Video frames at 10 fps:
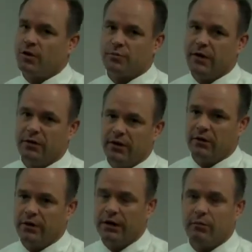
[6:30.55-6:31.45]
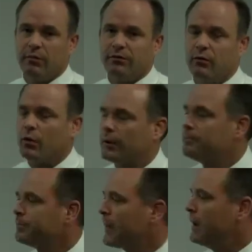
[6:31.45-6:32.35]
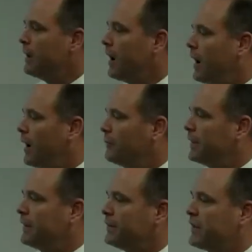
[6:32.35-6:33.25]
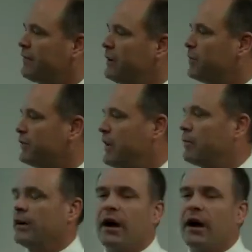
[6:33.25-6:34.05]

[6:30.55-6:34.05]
much bigger deal than ever before. The 70%